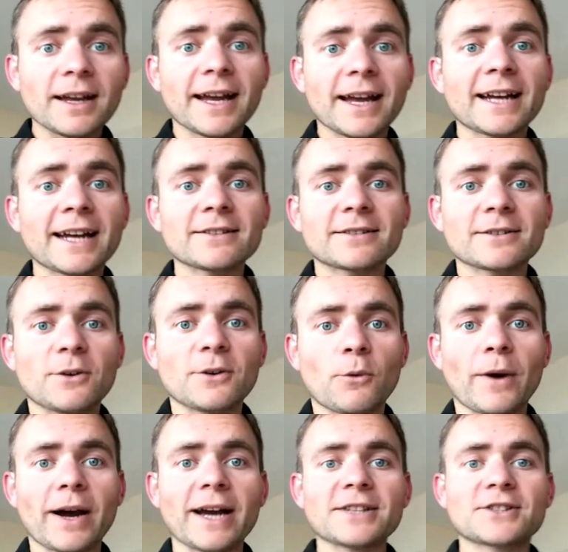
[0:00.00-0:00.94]
And
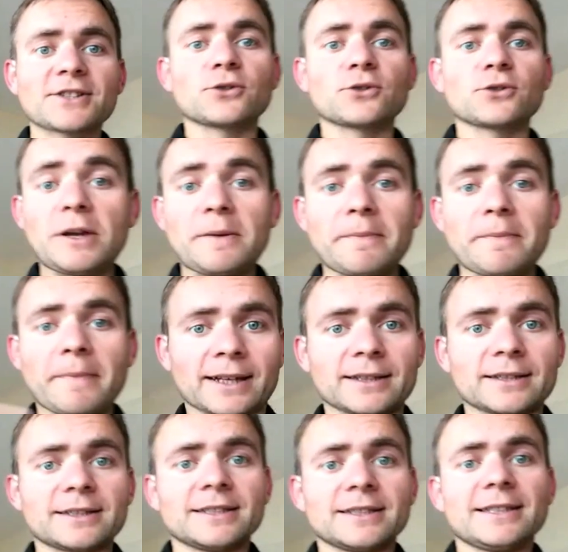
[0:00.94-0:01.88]
why it's called
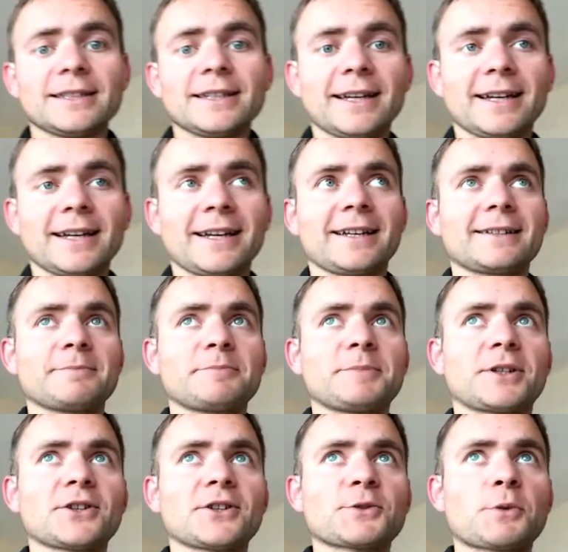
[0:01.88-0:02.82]
Remag?
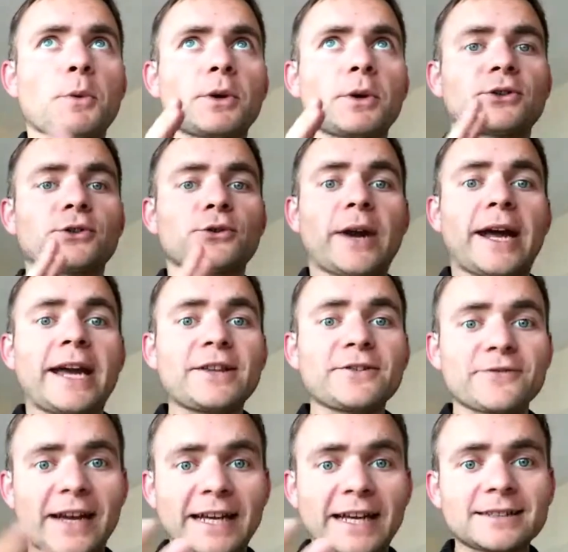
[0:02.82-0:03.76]
Because we want to
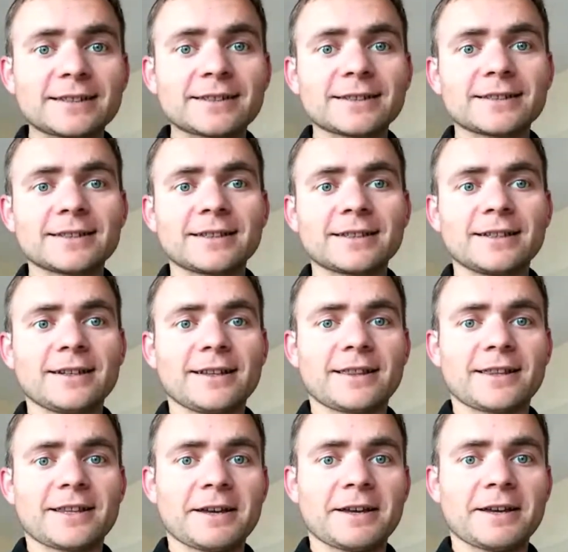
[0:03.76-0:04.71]
reinvent
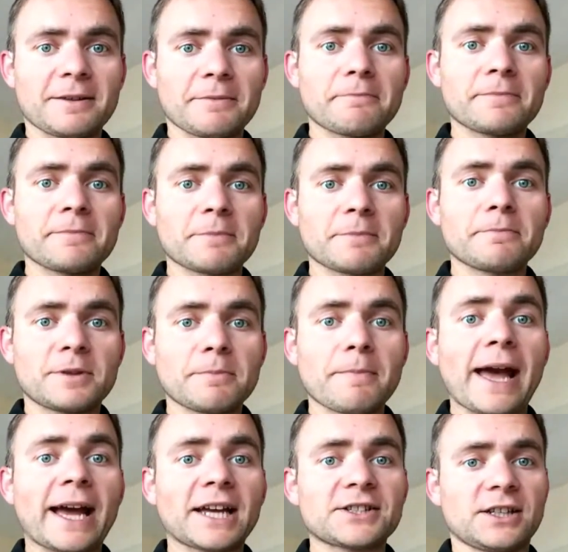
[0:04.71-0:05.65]
the
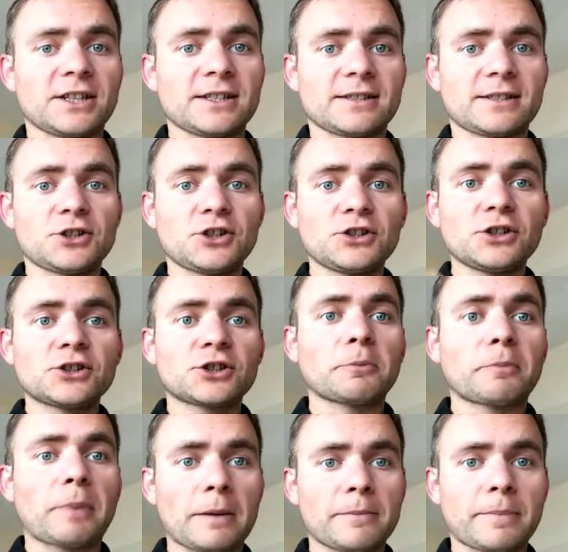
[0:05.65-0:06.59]
magazines, the
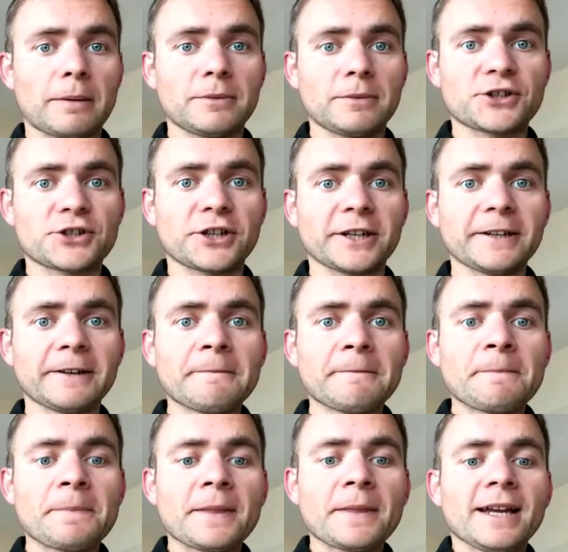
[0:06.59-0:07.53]
digital publishing,
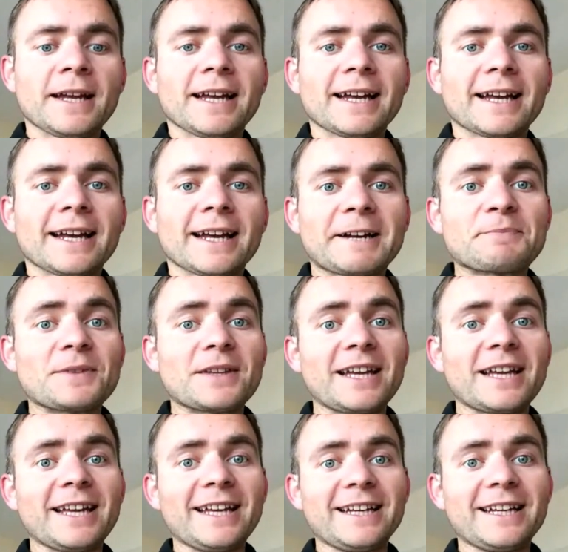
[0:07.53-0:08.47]
in
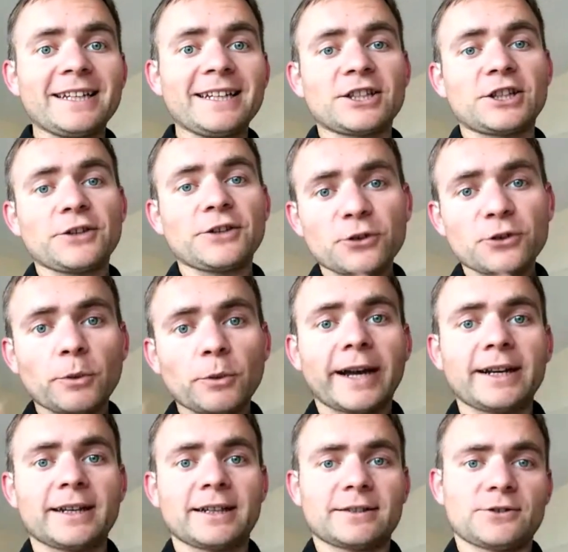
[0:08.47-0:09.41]
a different
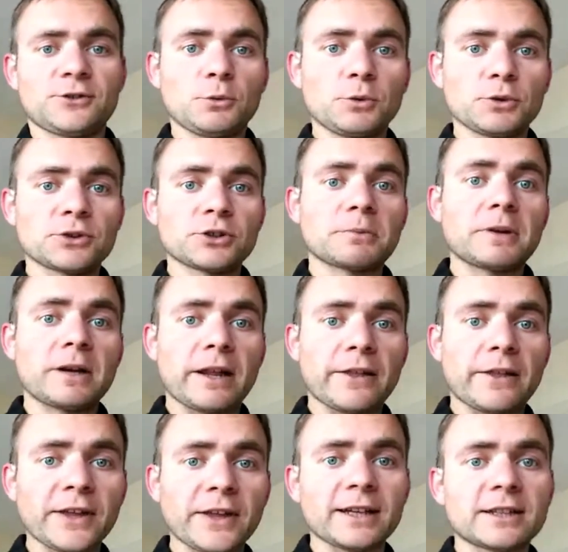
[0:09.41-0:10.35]
way that you would normally
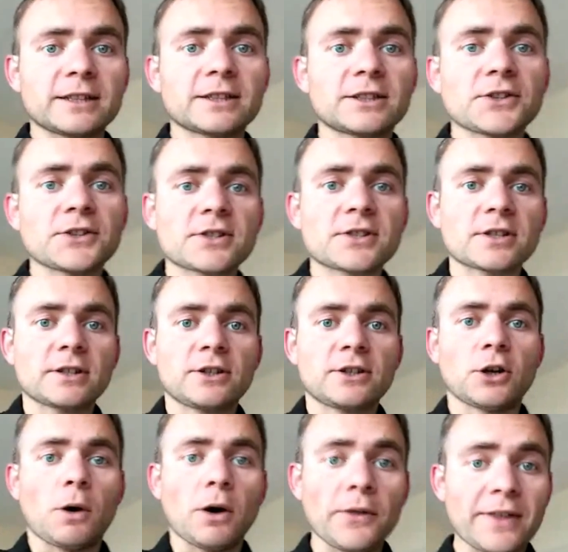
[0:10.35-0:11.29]
think. Because
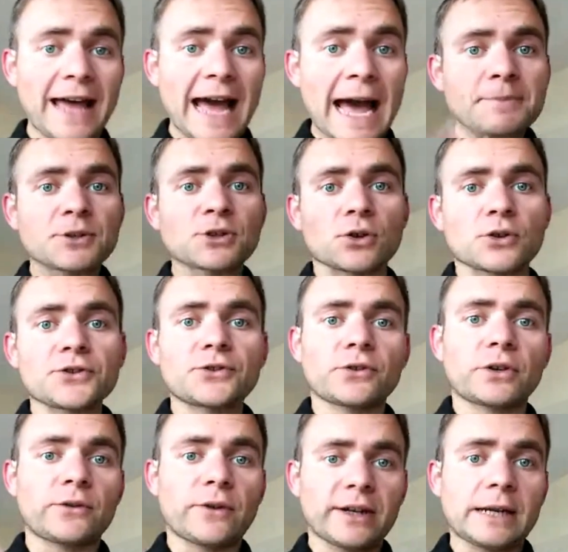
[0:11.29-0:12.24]
on the app stores
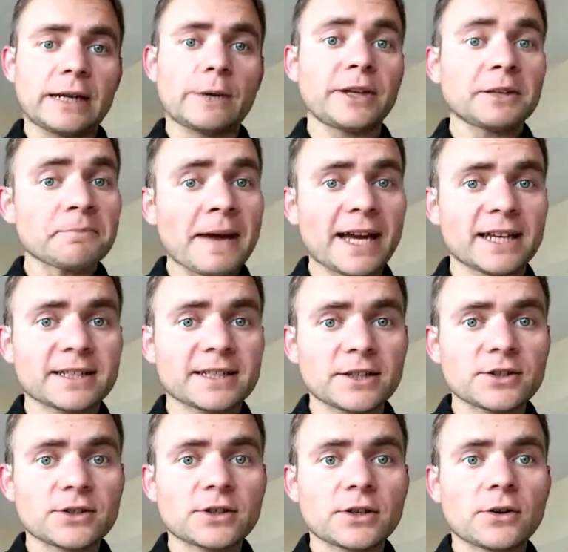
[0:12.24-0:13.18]
you can right now get
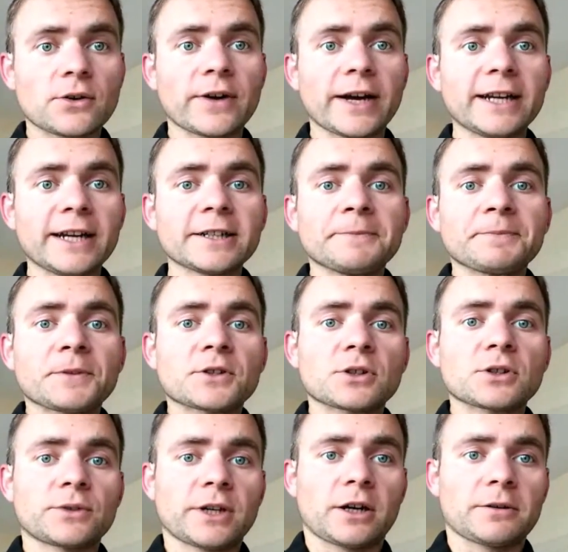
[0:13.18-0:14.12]
magazines, right?
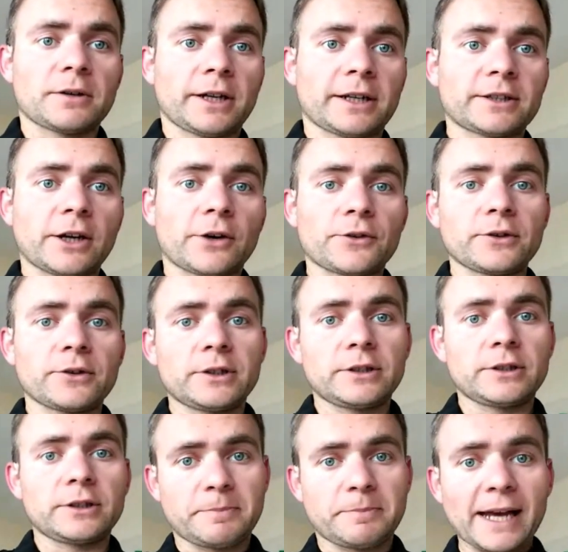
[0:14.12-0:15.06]
So there are
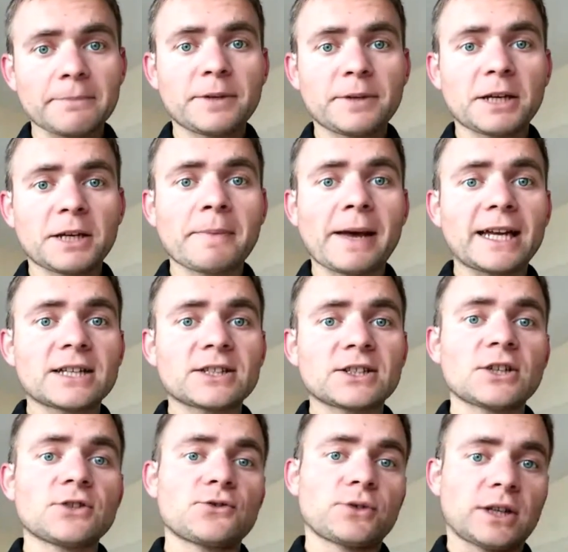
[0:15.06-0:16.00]
really big
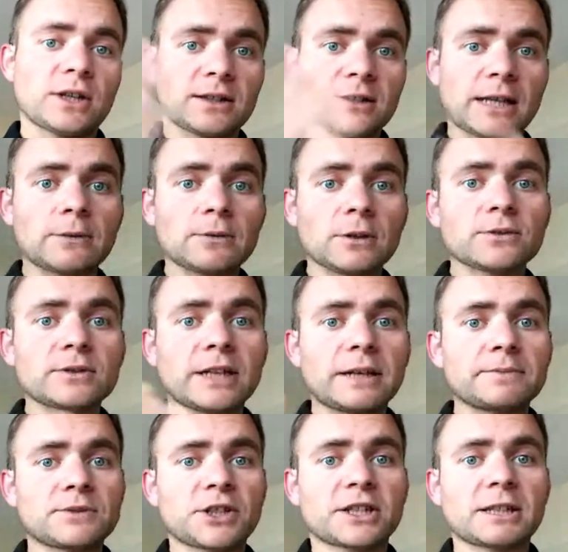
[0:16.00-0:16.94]
magazines. You can download
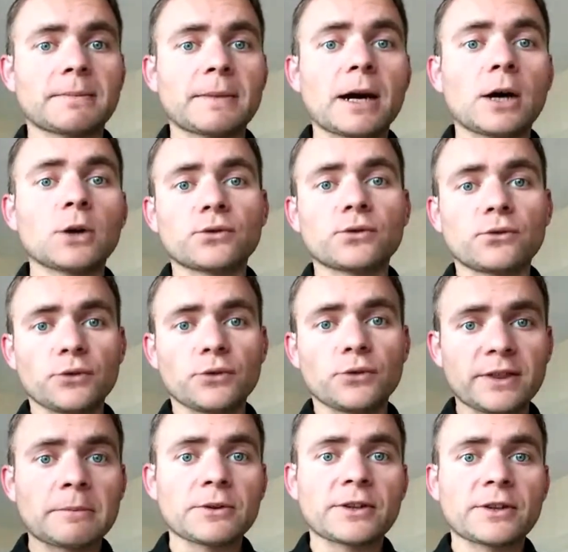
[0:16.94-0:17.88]
them, check them out,
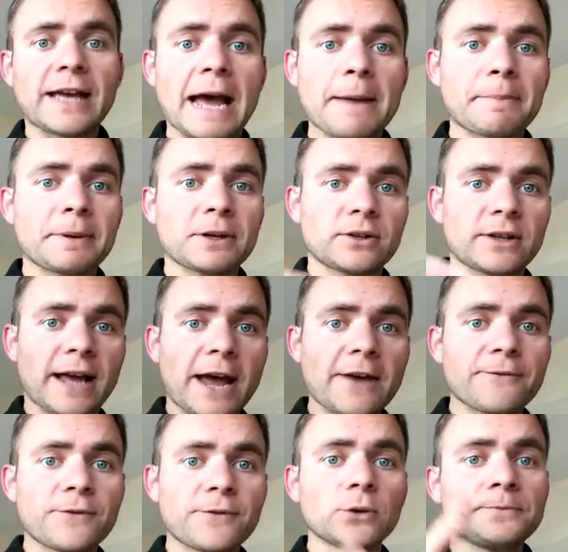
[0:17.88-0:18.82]
read them on the iPad, on the
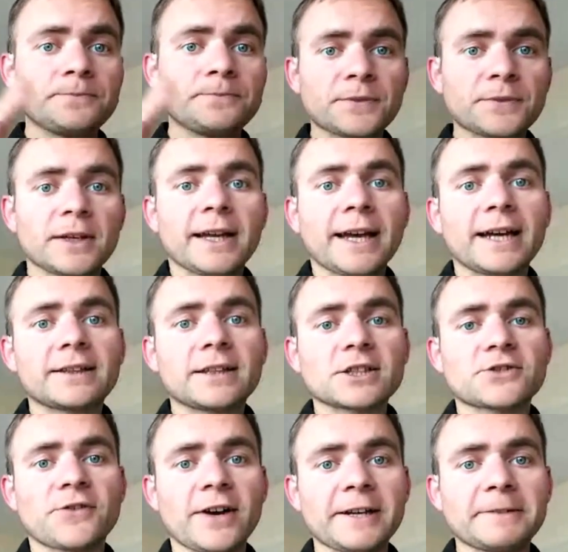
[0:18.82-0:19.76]
iPhone, and
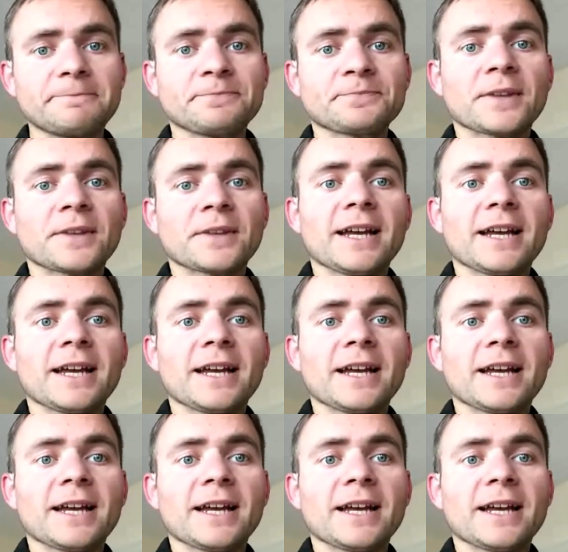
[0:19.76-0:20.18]
that's fine.